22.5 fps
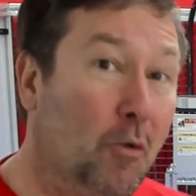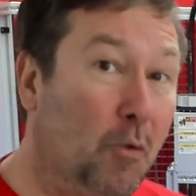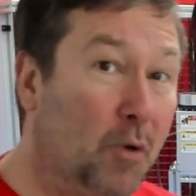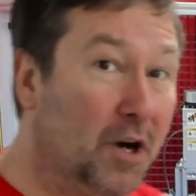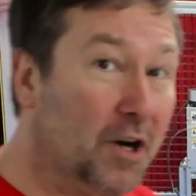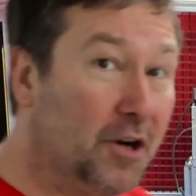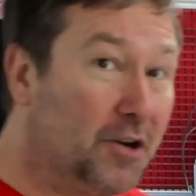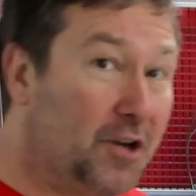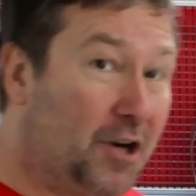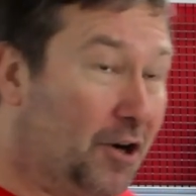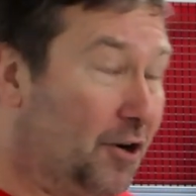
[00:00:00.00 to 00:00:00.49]

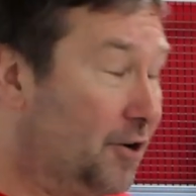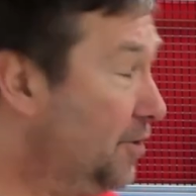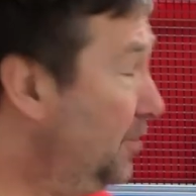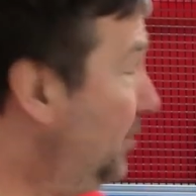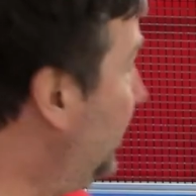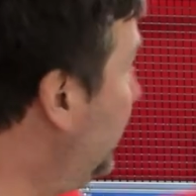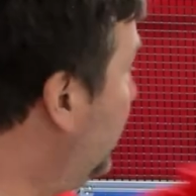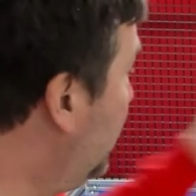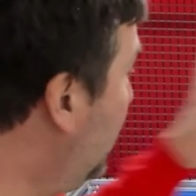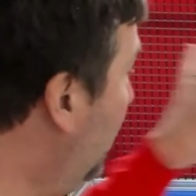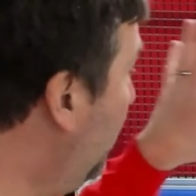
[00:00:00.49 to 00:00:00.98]
We are
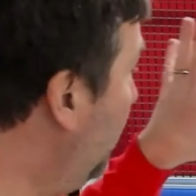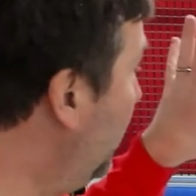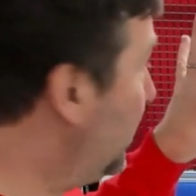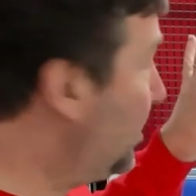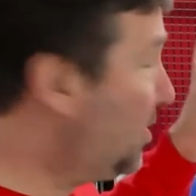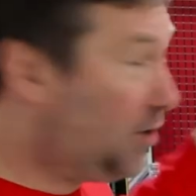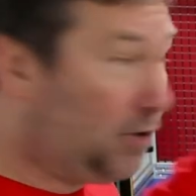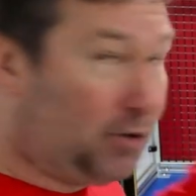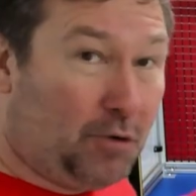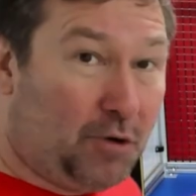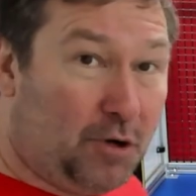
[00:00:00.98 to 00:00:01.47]
currently
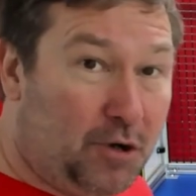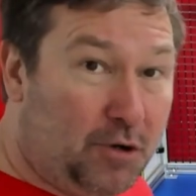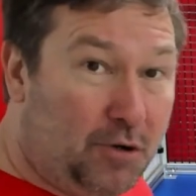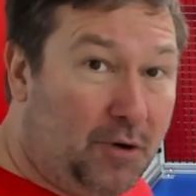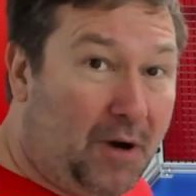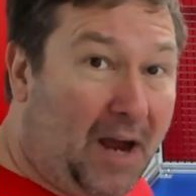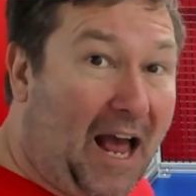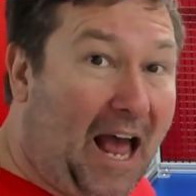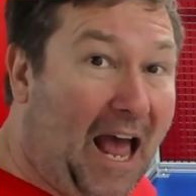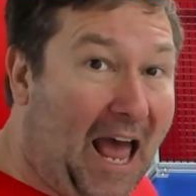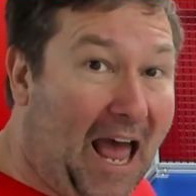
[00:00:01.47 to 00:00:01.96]
going
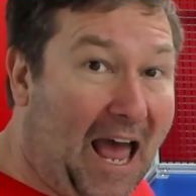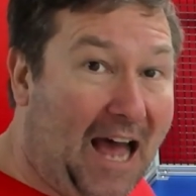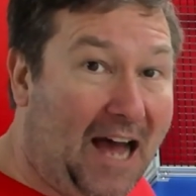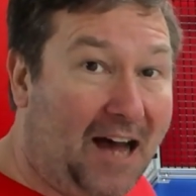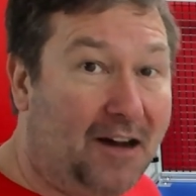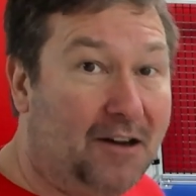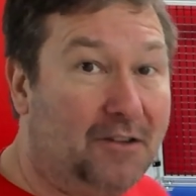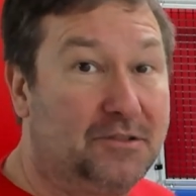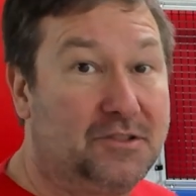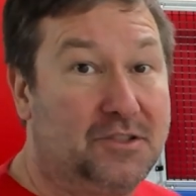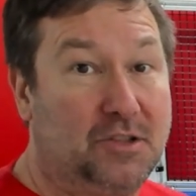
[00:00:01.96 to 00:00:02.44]
through
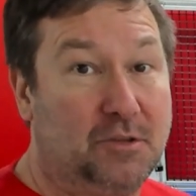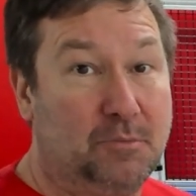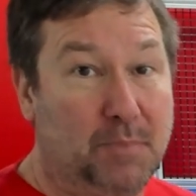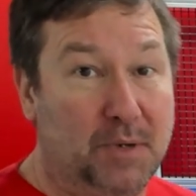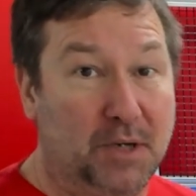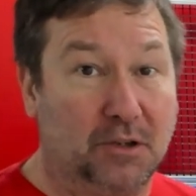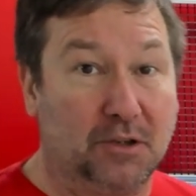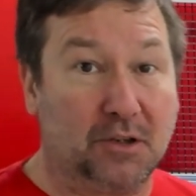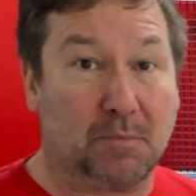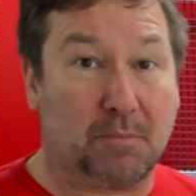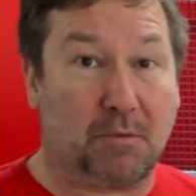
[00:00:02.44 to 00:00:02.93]
how to
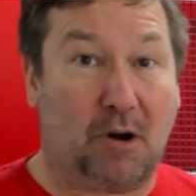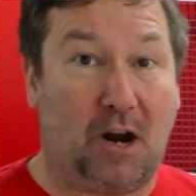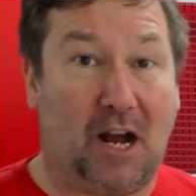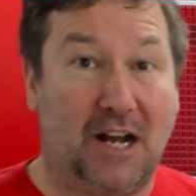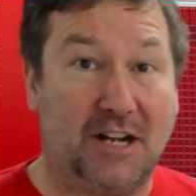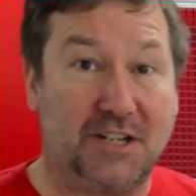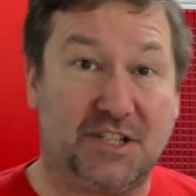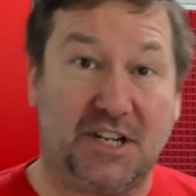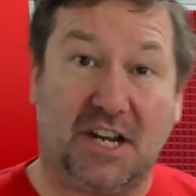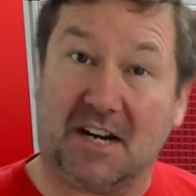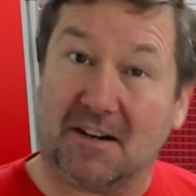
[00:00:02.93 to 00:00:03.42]
build a
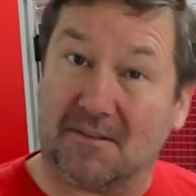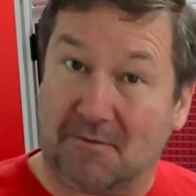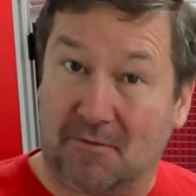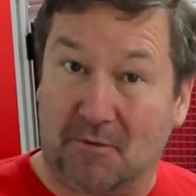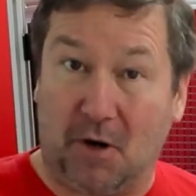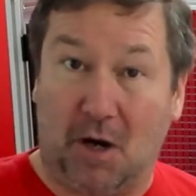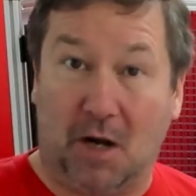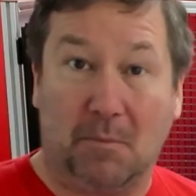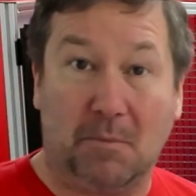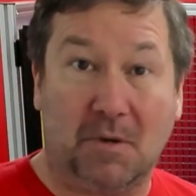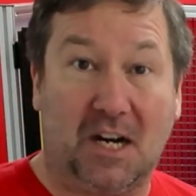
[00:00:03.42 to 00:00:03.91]
project
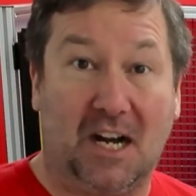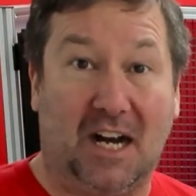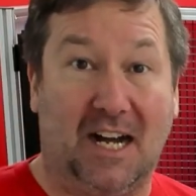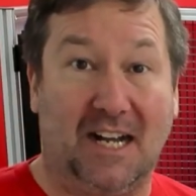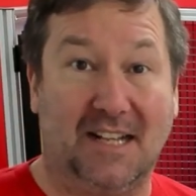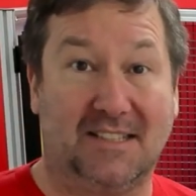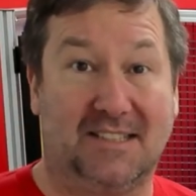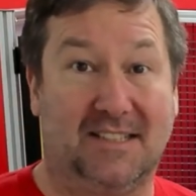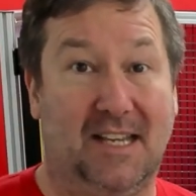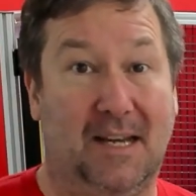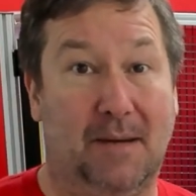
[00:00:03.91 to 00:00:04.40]
from
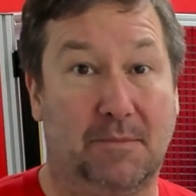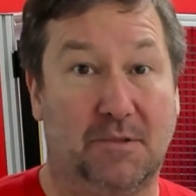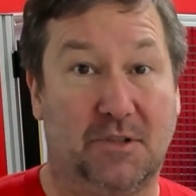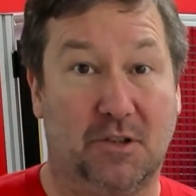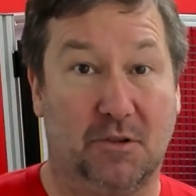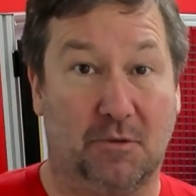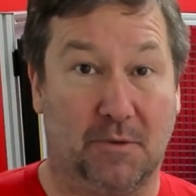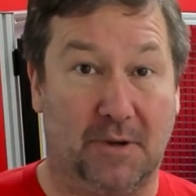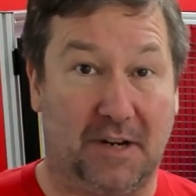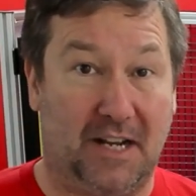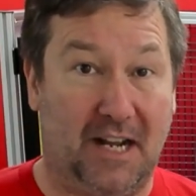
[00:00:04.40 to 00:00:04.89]
concept
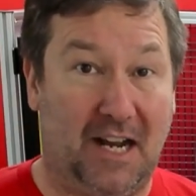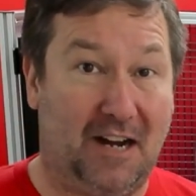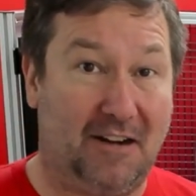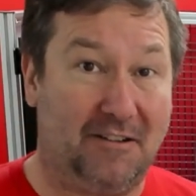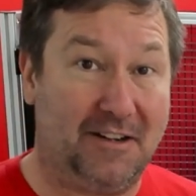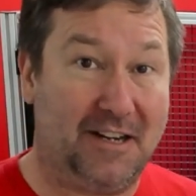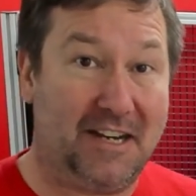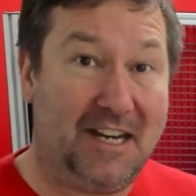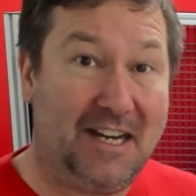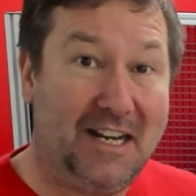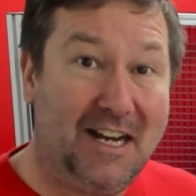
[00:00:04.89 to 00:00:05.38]
to
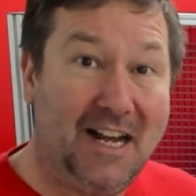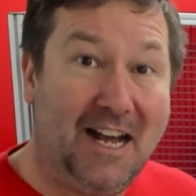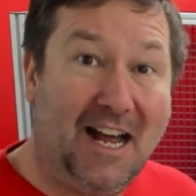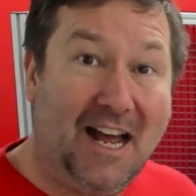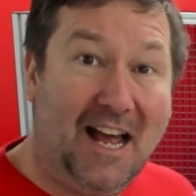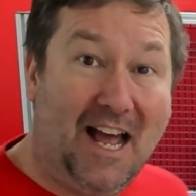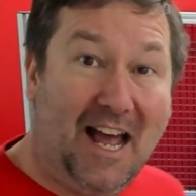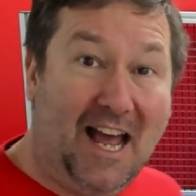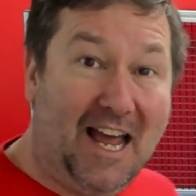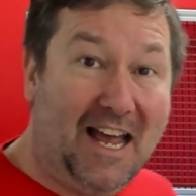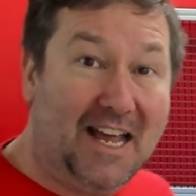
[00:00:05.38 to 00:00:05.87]
reality.
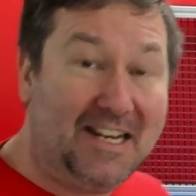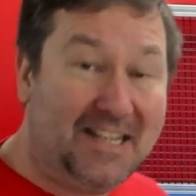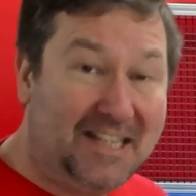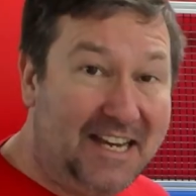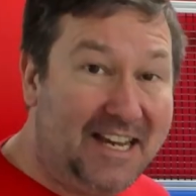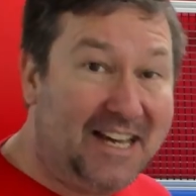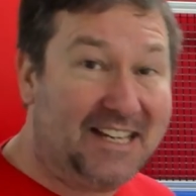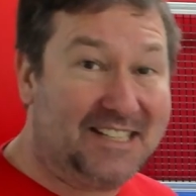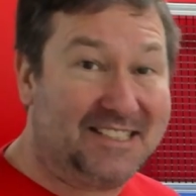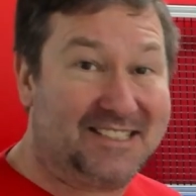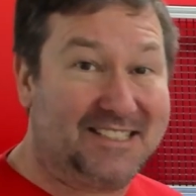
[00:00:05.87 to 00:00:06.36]
And
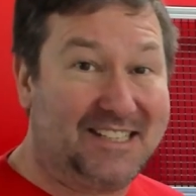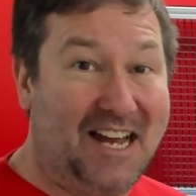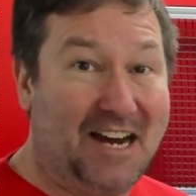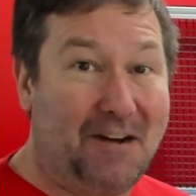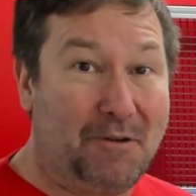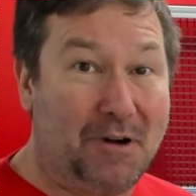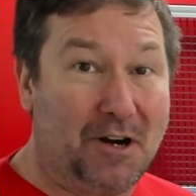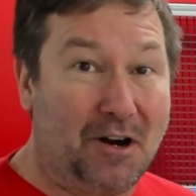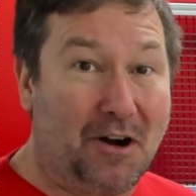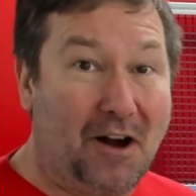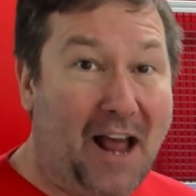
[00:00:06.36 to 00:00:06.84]
yes,
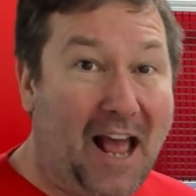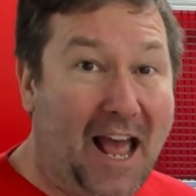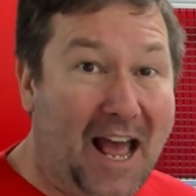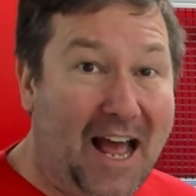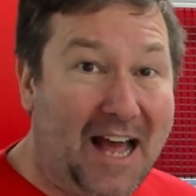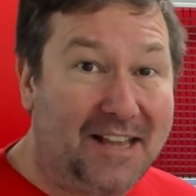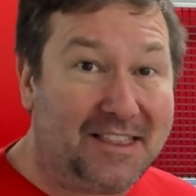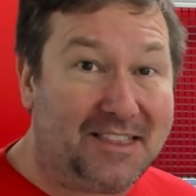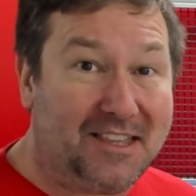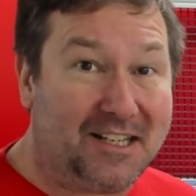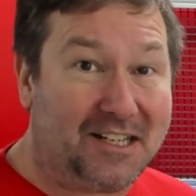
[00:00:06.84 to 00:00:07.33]
now we are
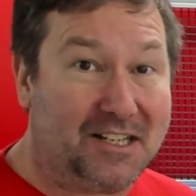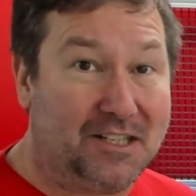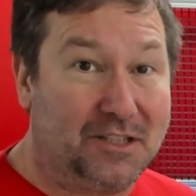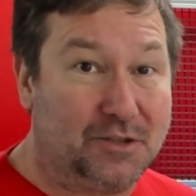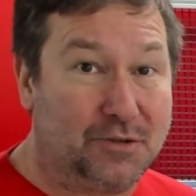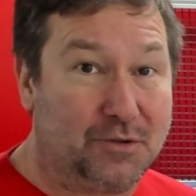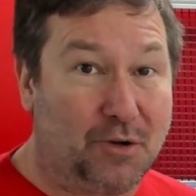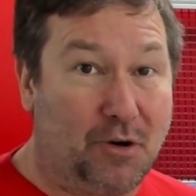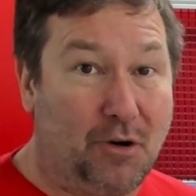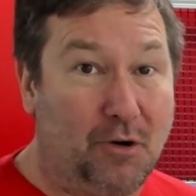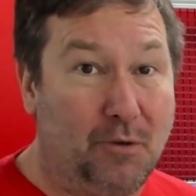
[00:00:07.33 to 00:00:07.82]
at the
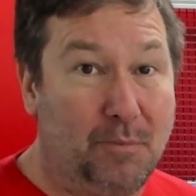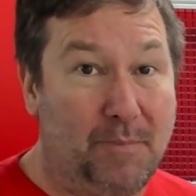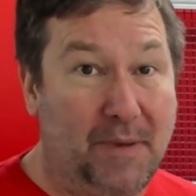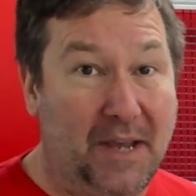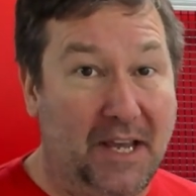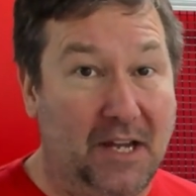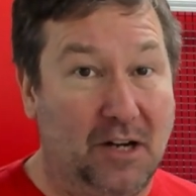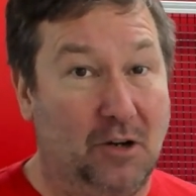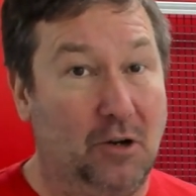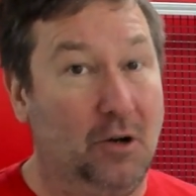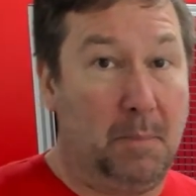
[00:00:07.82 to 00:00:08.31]
control
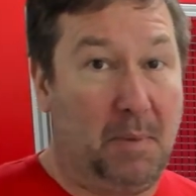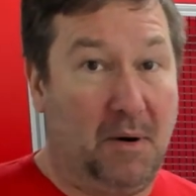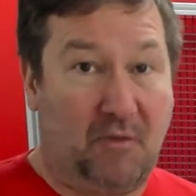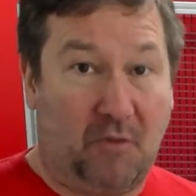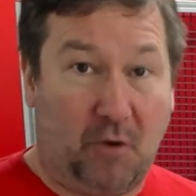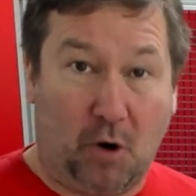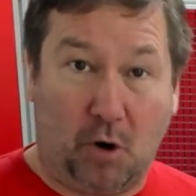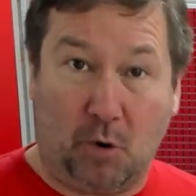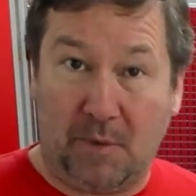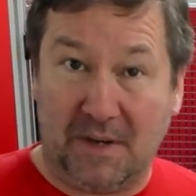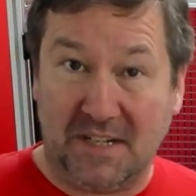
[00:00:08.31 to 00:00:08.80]
panel. But
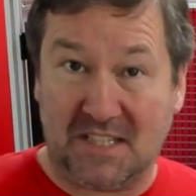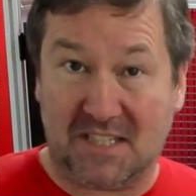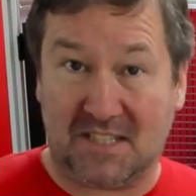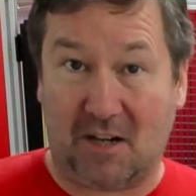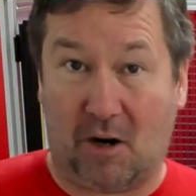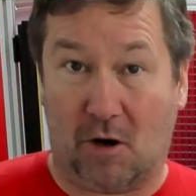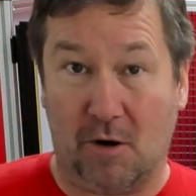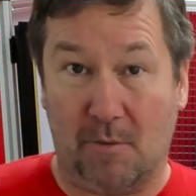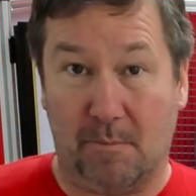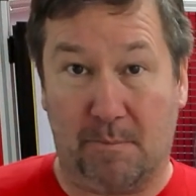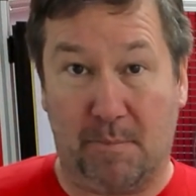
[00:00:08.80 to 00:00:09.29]
before we
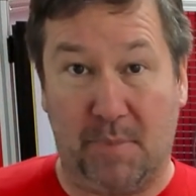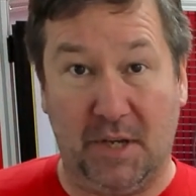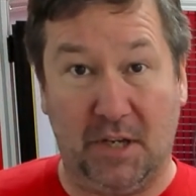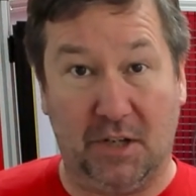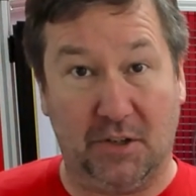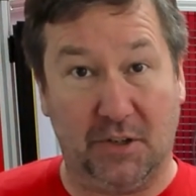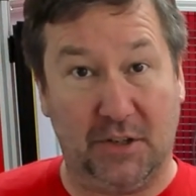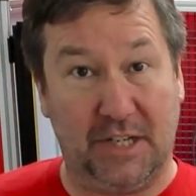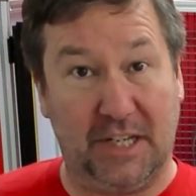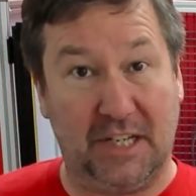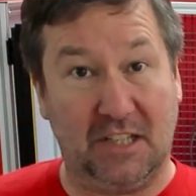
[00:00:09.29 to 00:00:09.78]
start
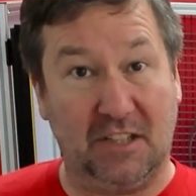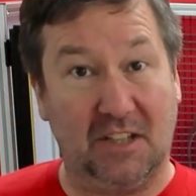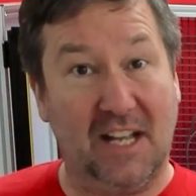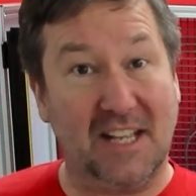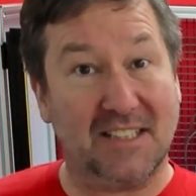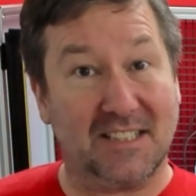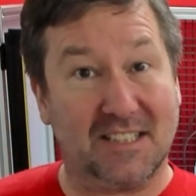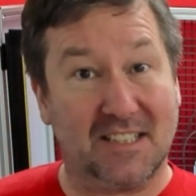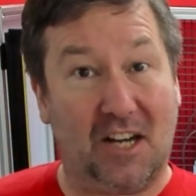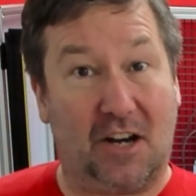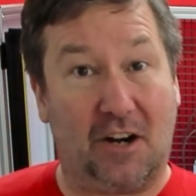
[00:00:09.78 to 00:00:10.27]
building,
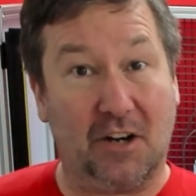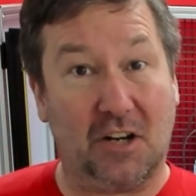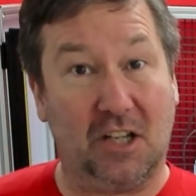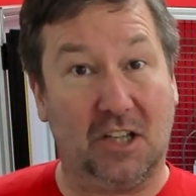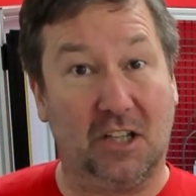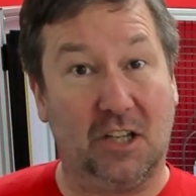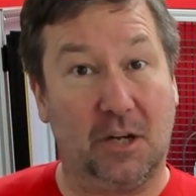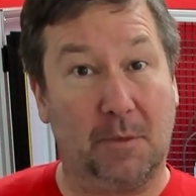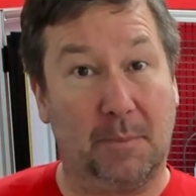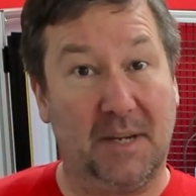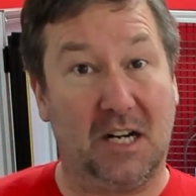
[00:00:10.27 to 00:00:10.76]
let's talk a
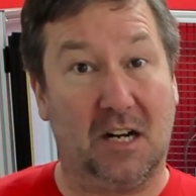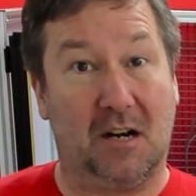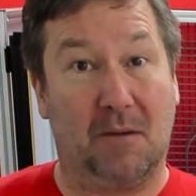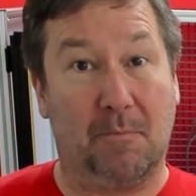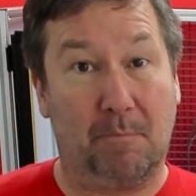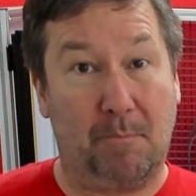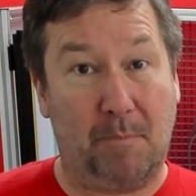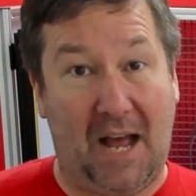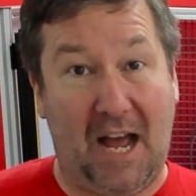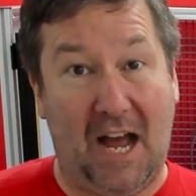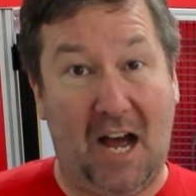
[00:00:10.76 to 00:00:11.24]
little bit
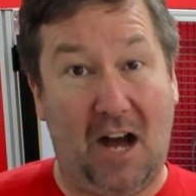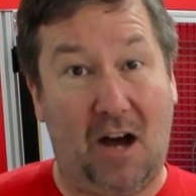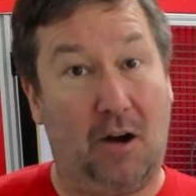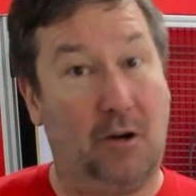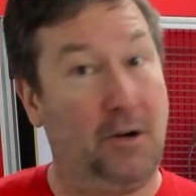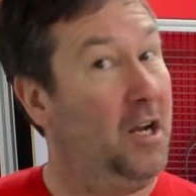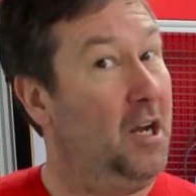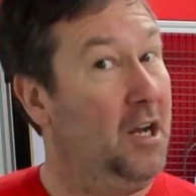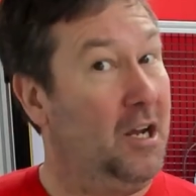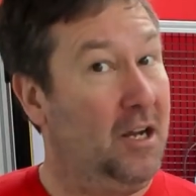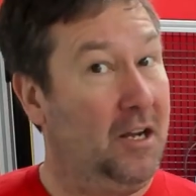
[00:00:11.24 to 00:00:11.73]

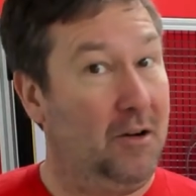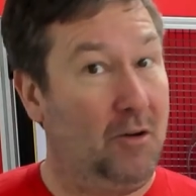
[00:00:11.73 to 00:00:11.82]
about